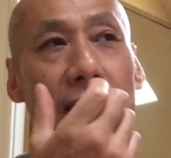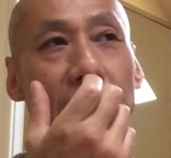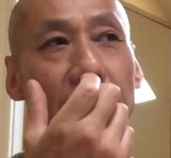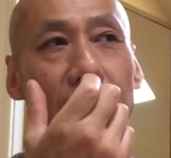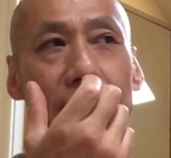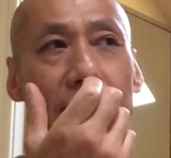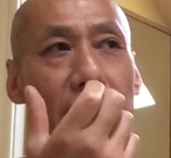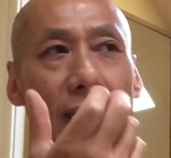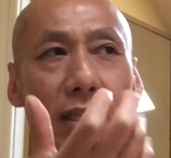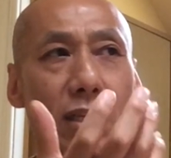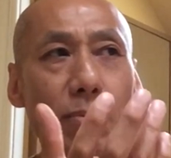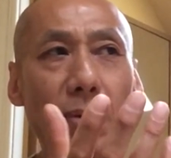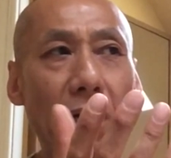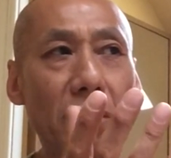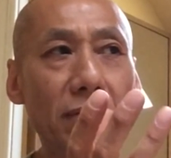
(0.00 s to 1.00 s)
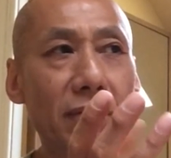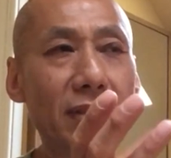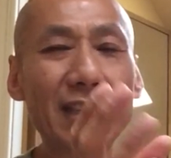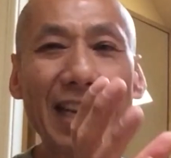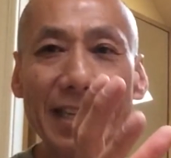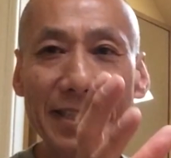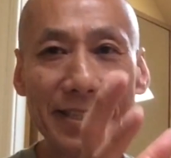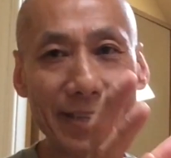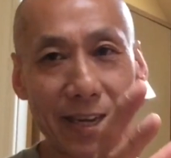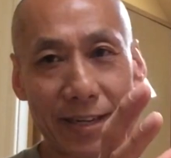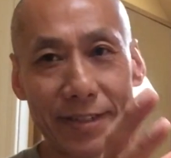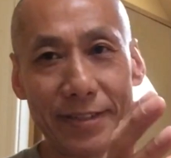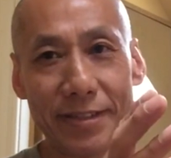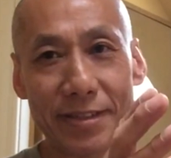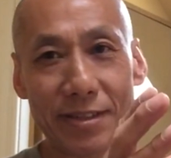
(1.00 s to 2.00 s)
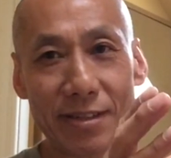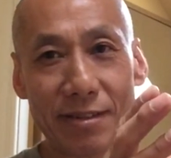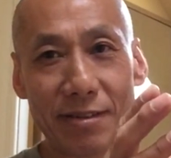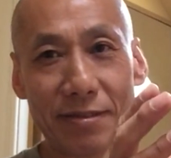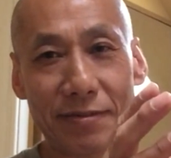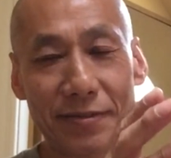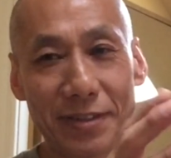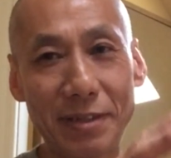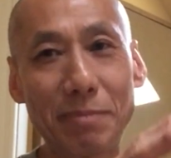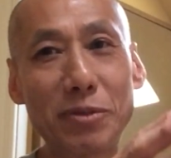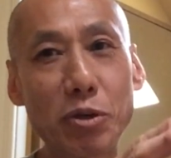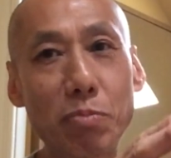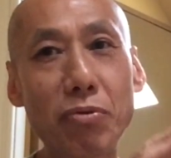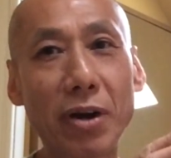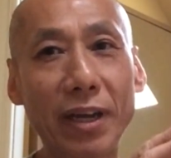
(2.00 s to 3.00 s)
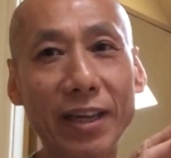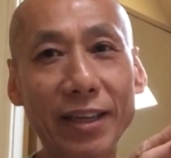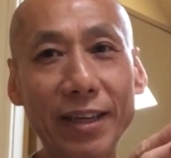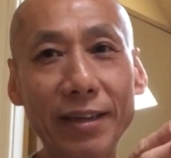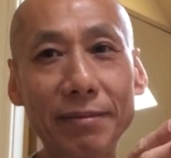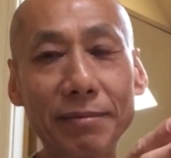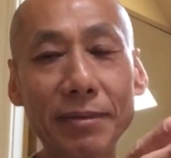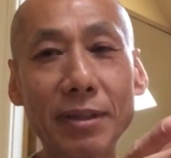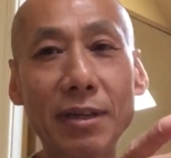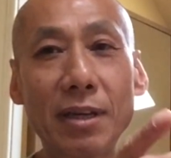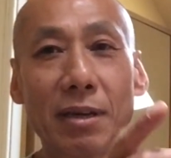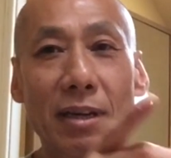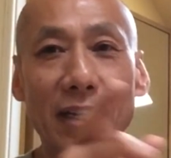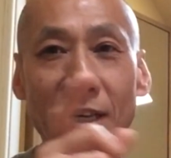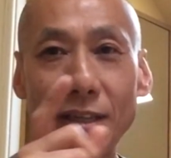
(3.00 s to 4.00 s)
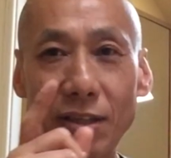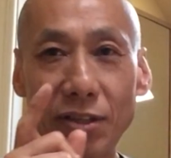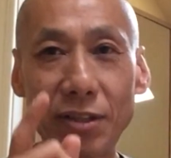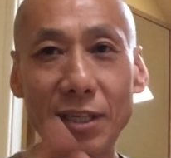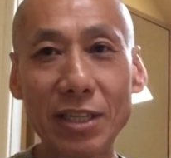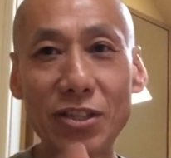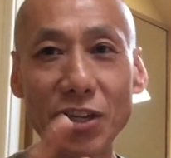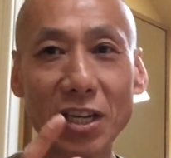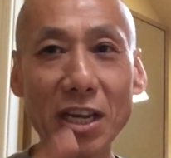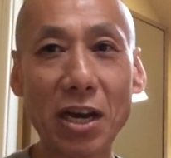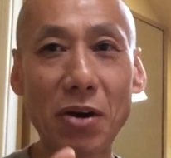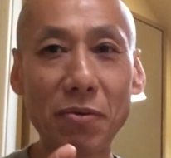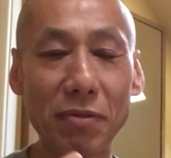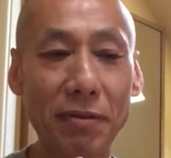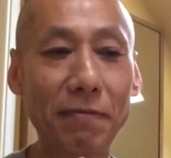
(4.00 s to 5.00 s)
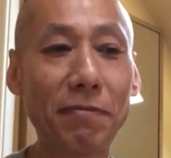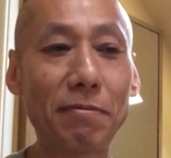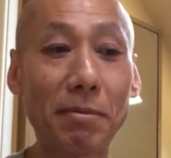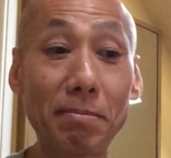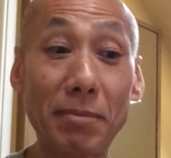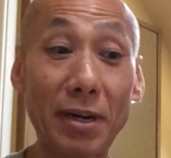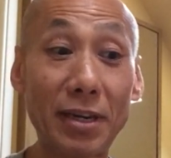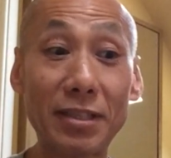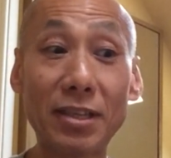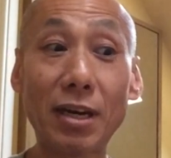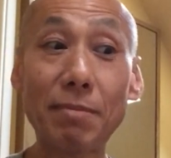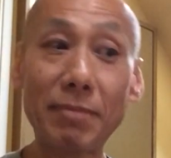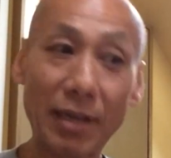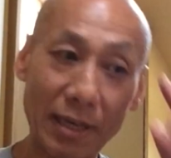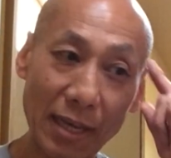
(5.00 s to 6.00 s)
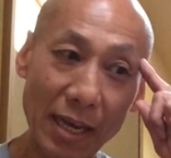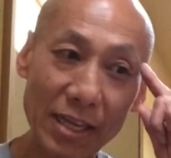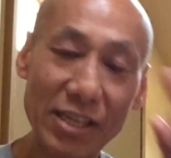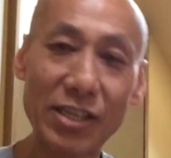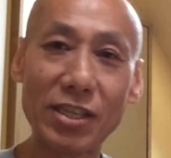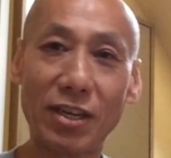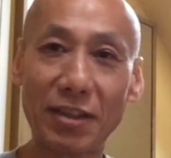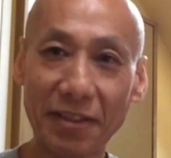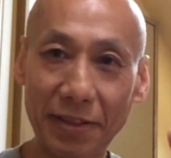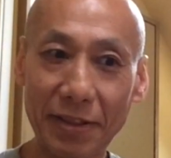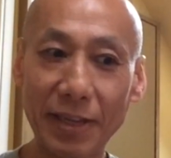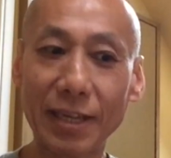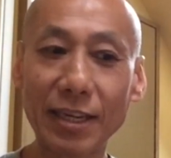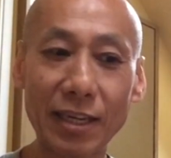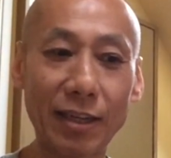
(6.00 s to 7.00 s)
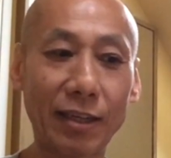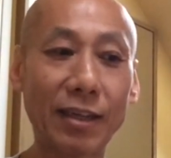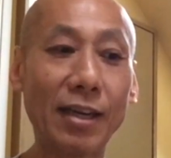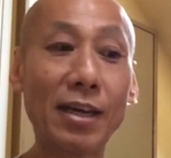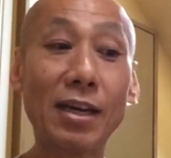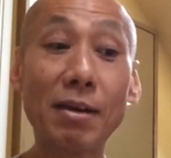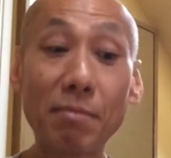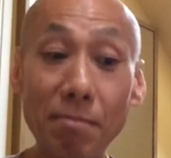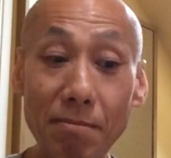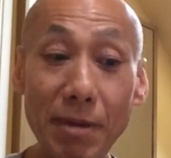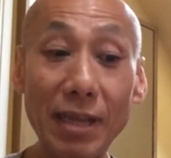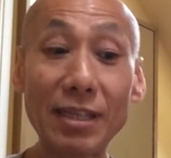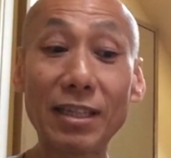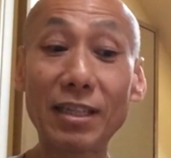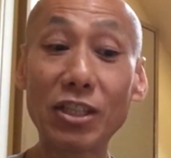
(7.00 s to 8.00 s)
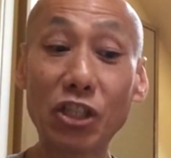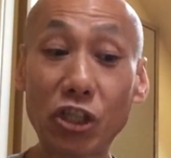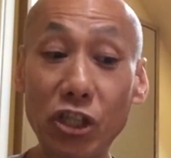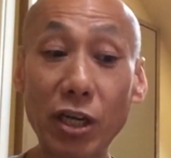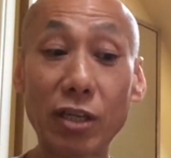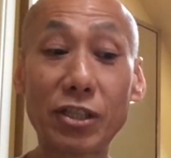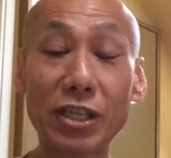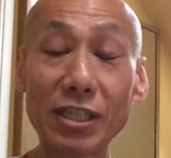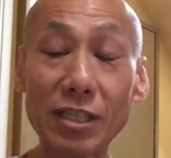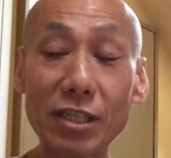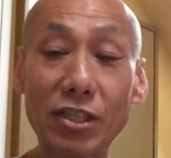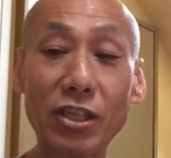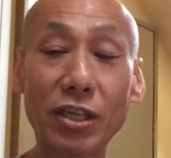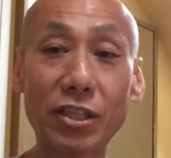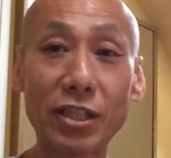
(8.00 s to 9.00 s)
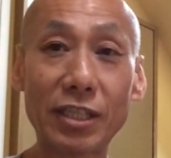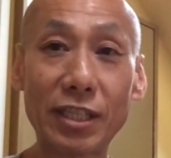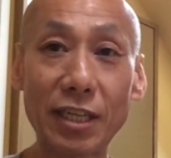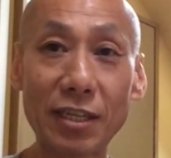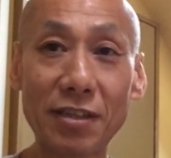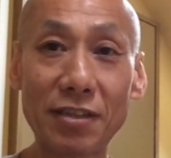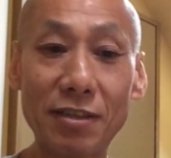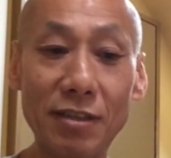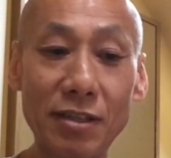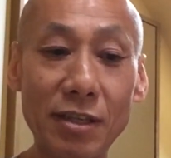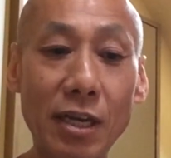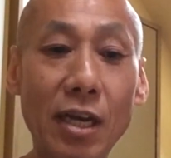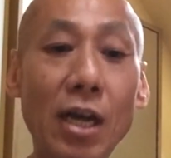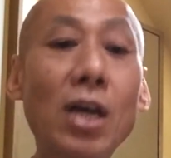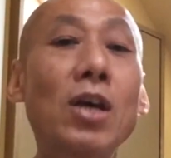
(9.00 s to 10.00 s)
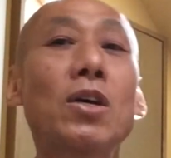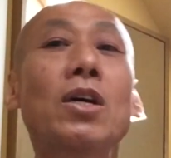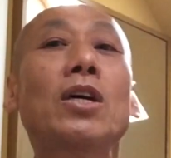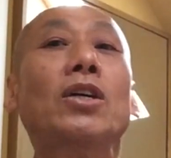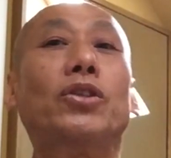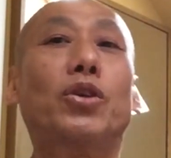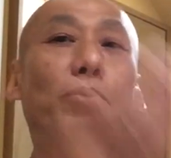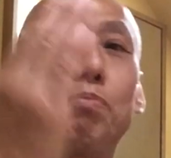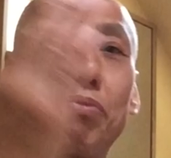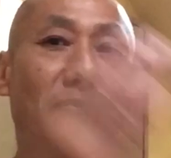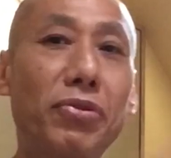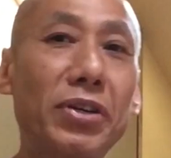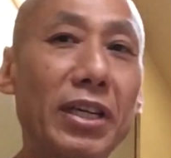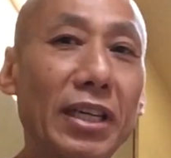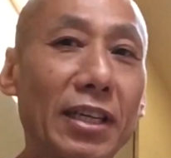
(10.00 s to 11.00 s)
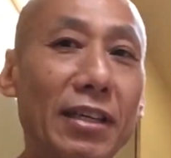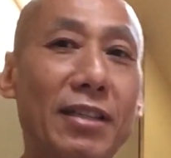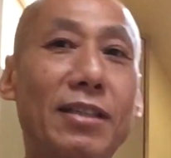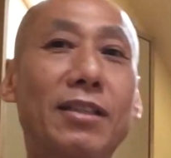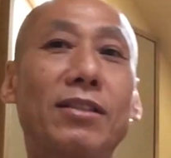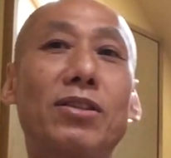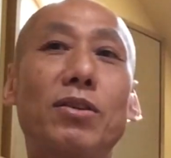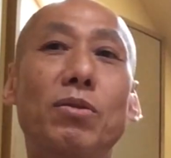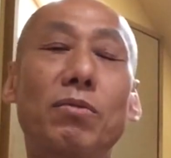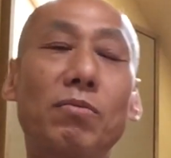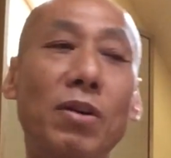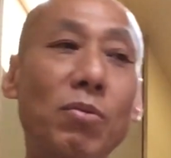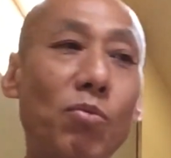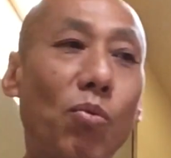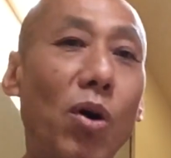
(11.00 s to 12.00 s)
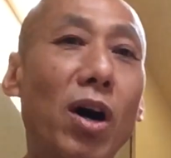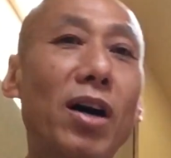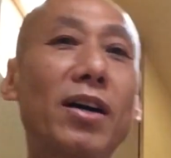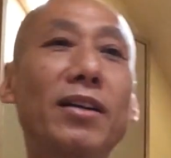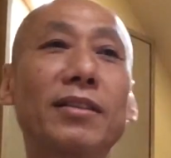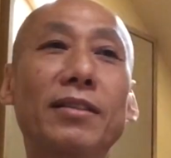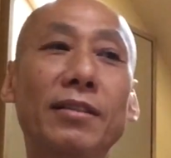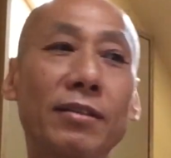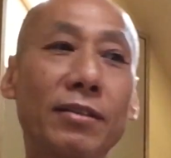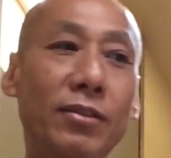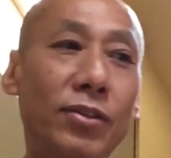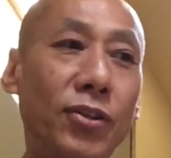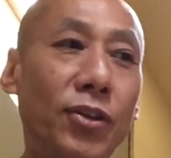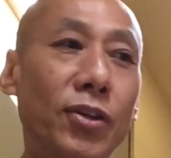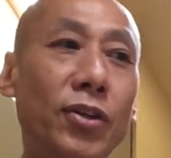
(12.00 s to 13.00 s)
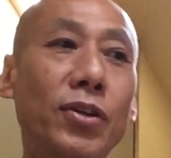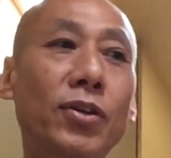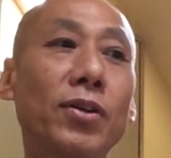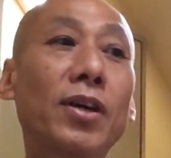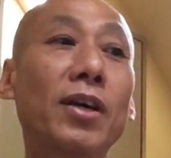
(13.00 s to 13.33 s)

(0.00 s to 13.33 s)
it takes about 10 seconds for them to break it. You need to count them from by the time they start thinking, mentally judge a distance, to breathe, to 1, 2,